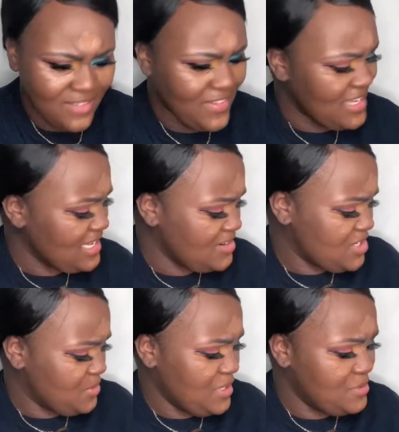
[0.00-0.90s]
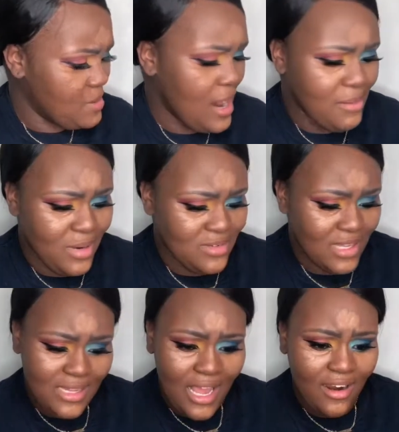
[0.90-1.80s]
If that's how she want to do her eyebrows,
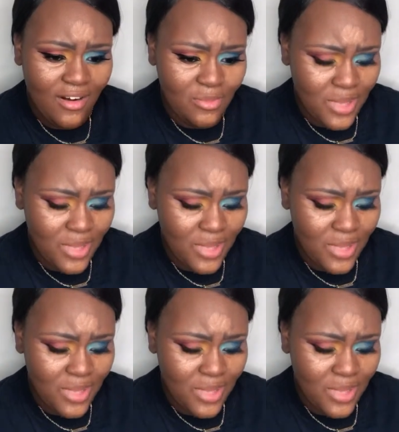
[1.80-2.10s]
let that girl